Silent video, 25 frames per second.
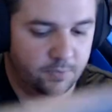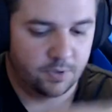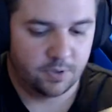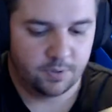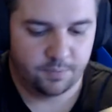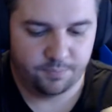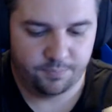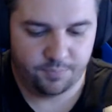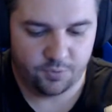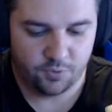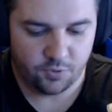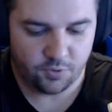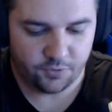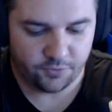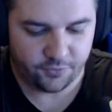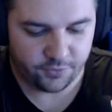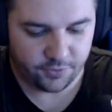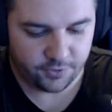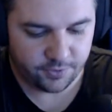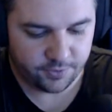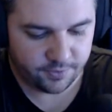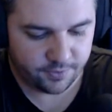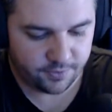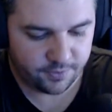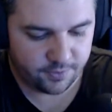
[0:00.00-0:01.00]

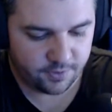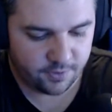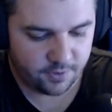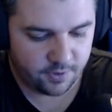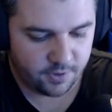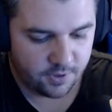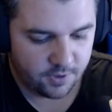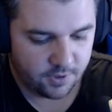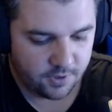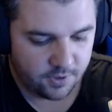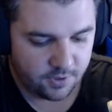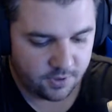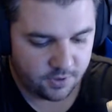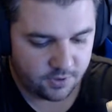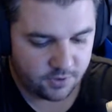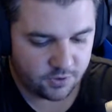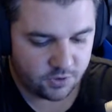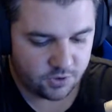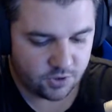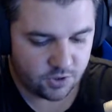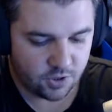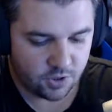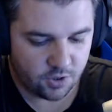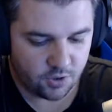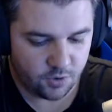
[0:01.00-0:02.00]
Beautiful.
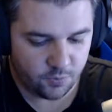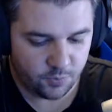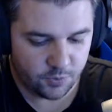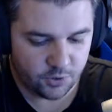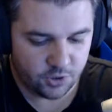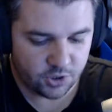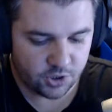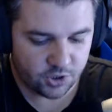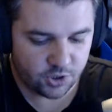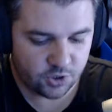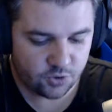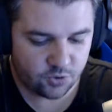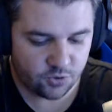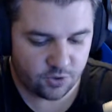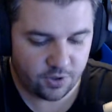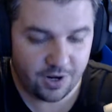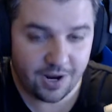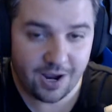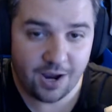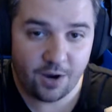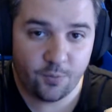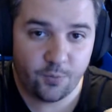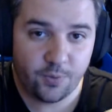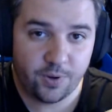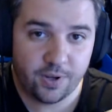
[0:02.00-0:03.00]
So we just saw
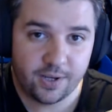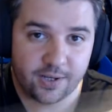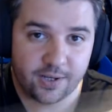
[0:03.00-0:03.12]
Nightwing